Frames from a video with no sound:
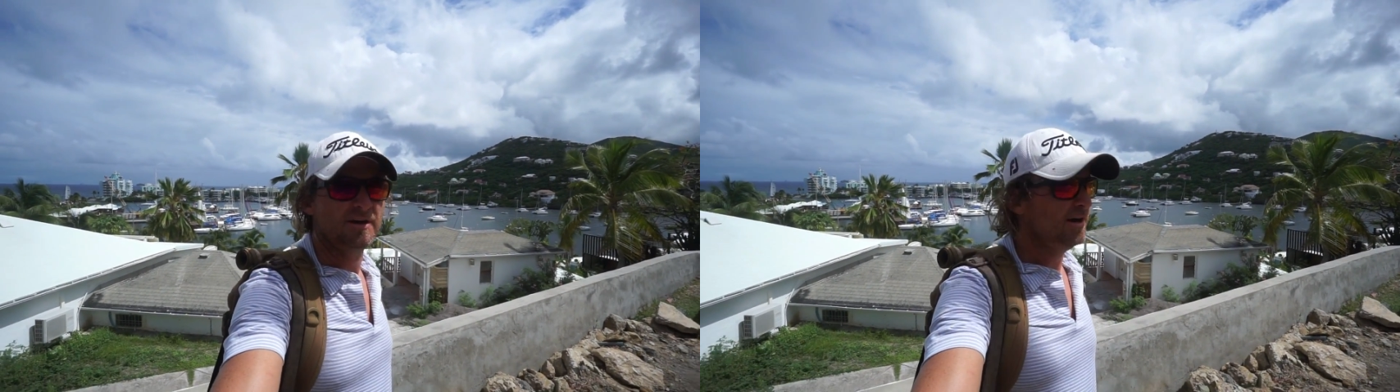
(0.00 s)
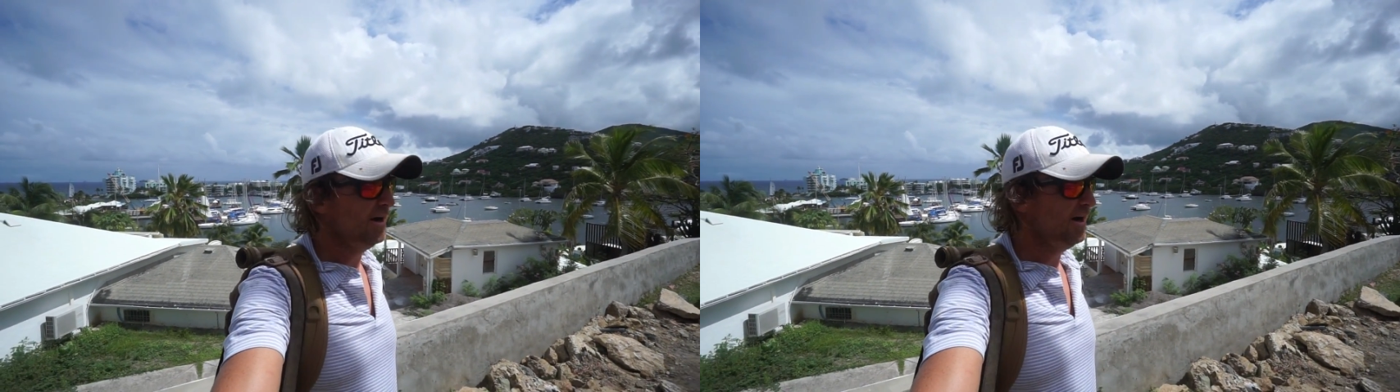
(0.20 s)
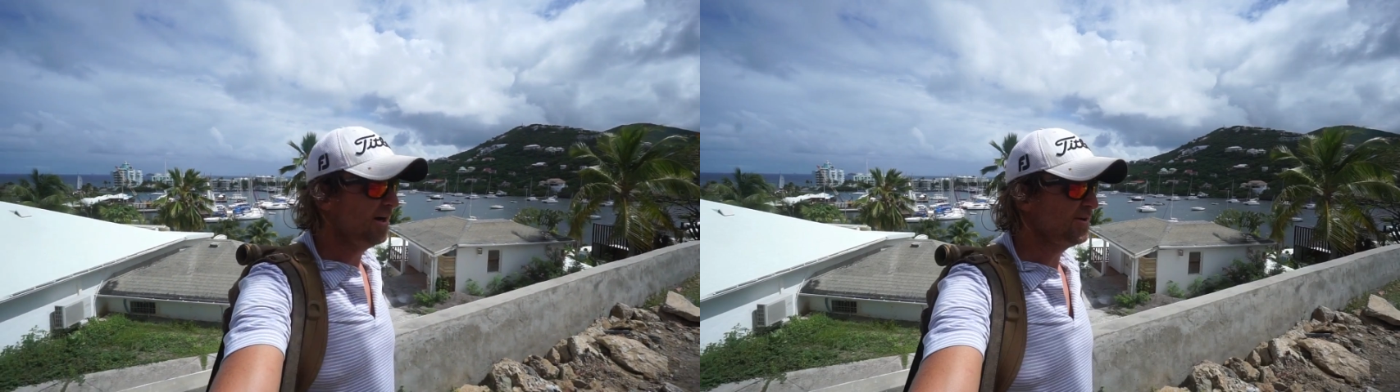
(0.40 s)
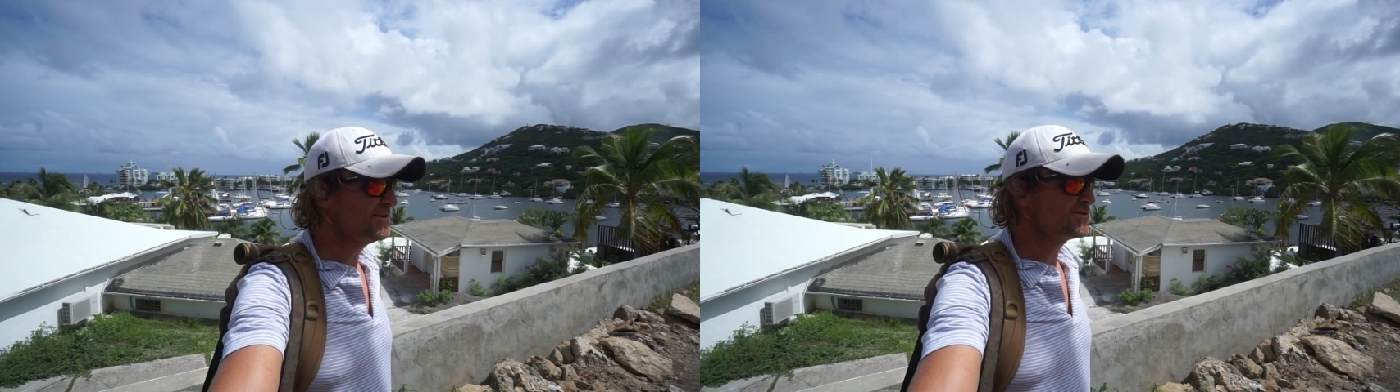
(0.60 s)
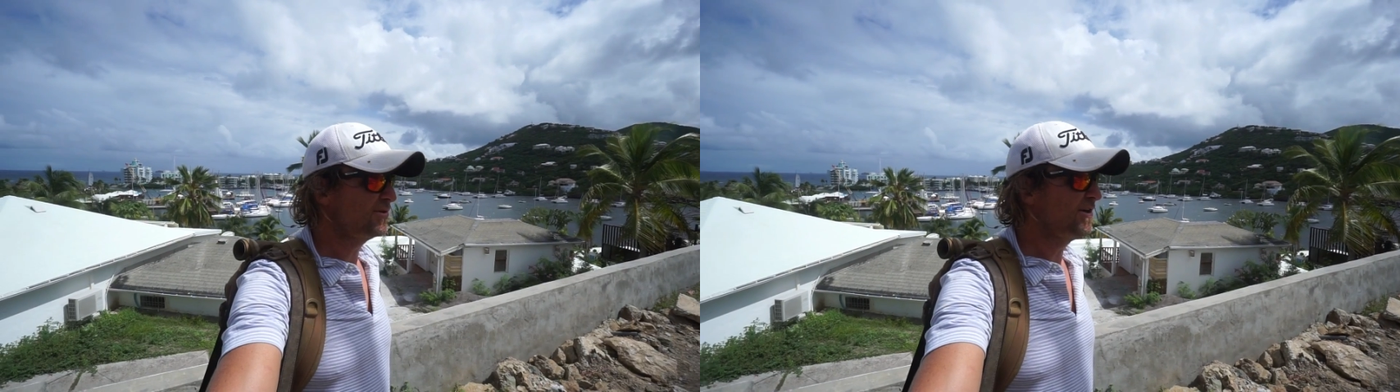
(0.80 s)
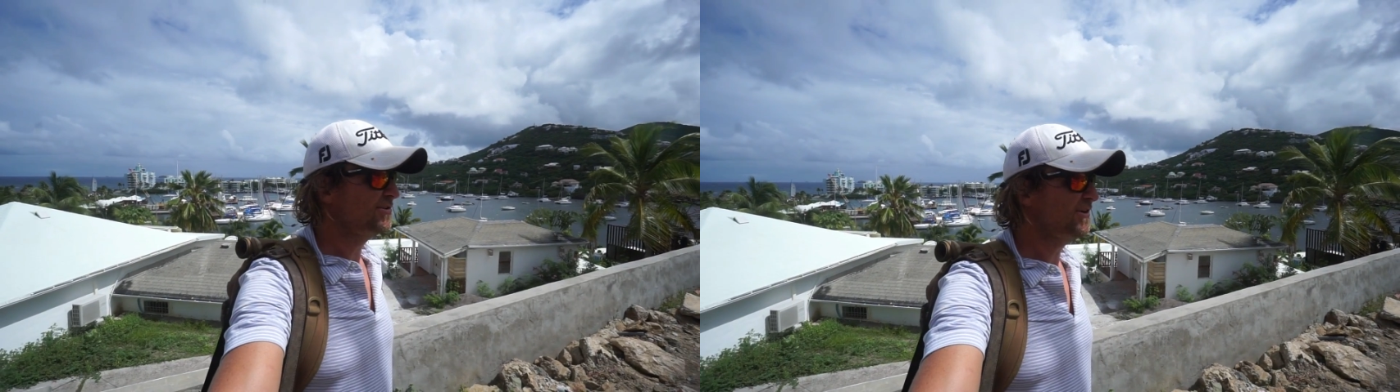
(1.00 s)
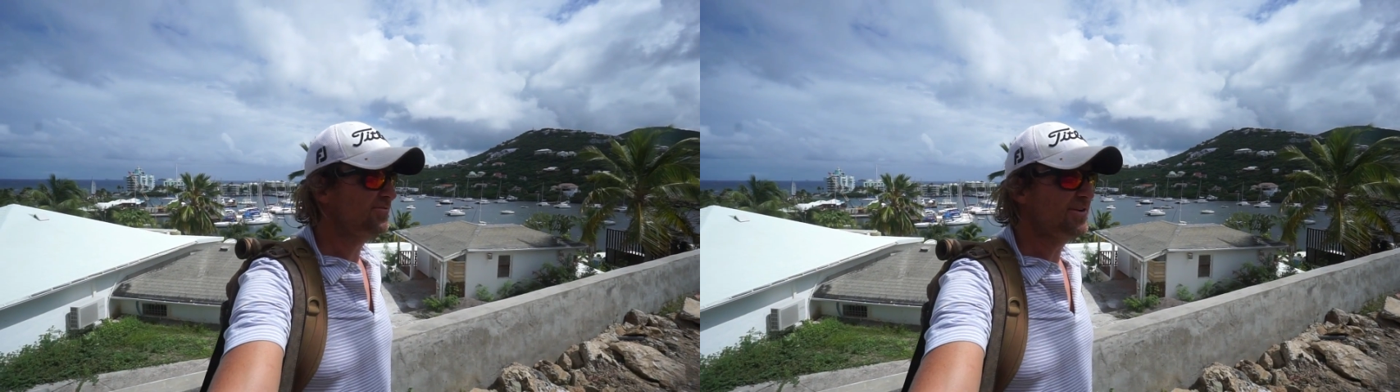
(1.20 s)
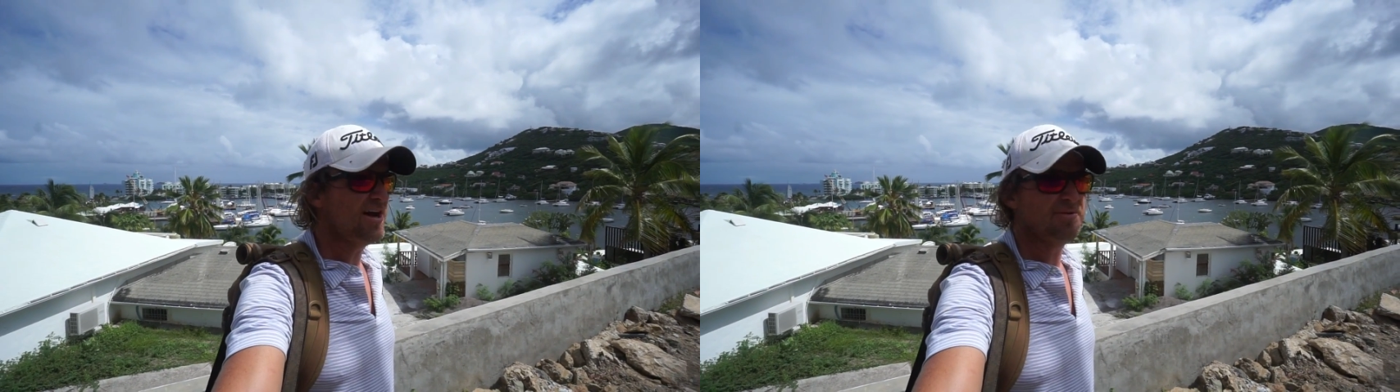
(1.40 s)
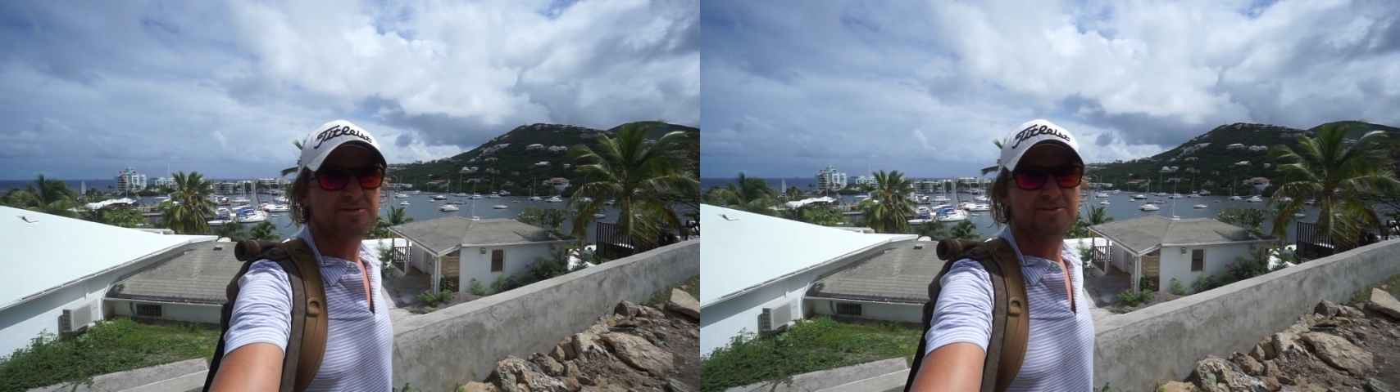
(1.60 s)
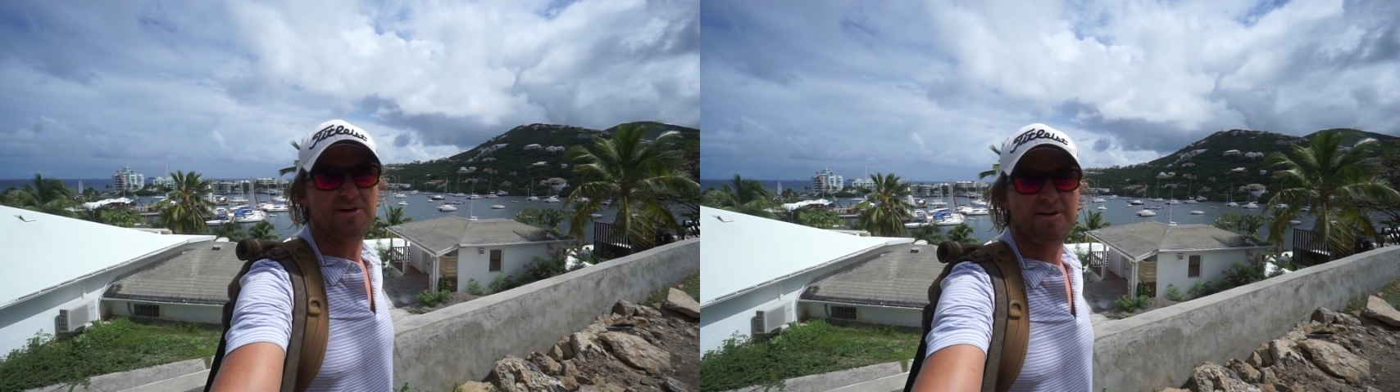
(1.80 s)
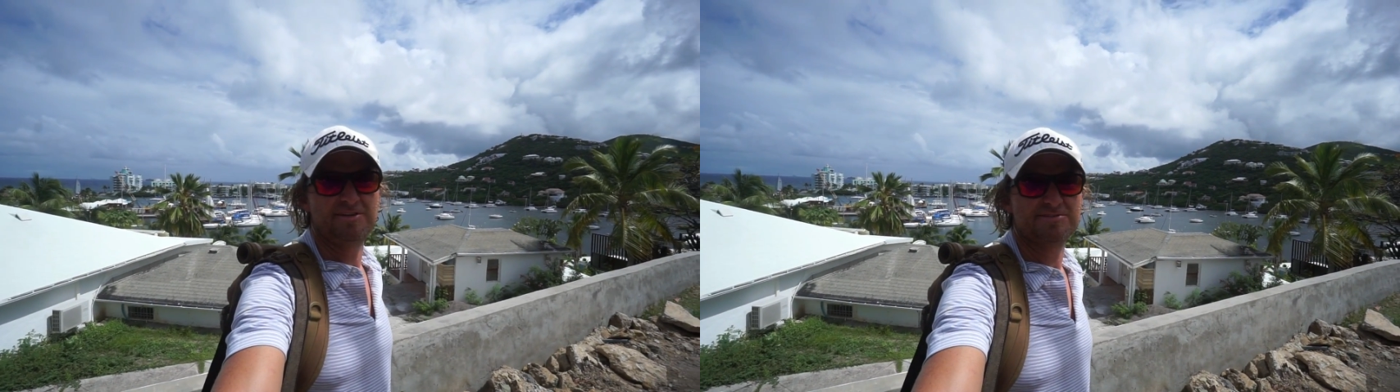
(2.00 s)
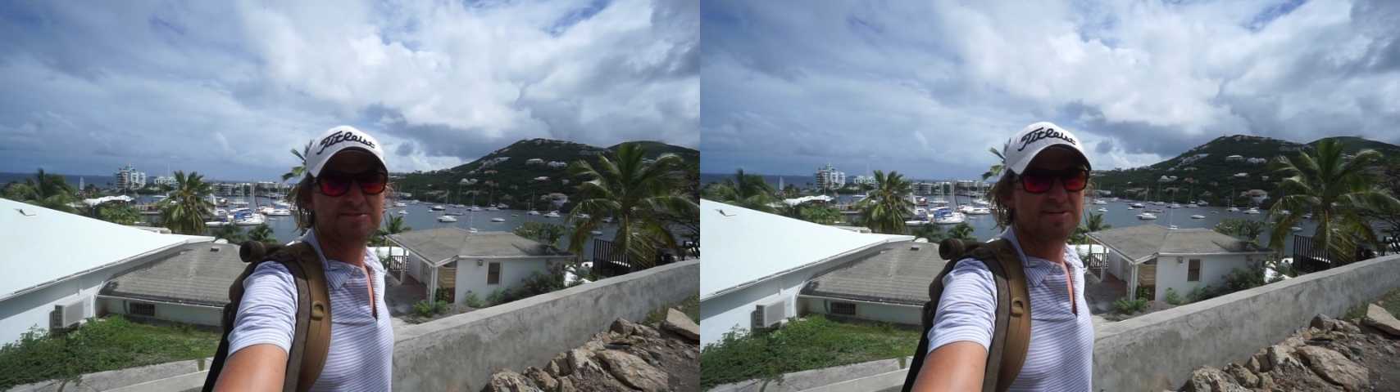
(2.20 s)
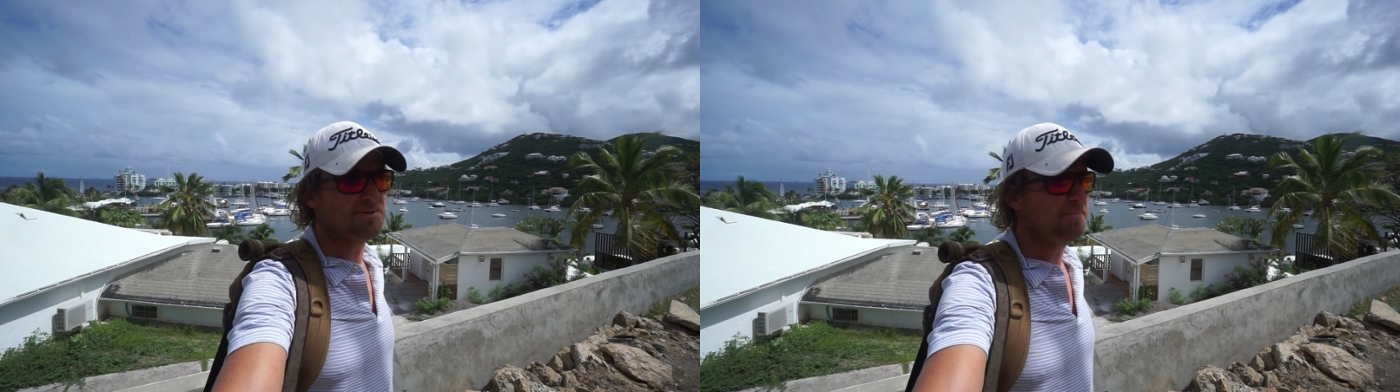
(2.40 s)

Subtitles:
Anyway, so all that's left now to be done is get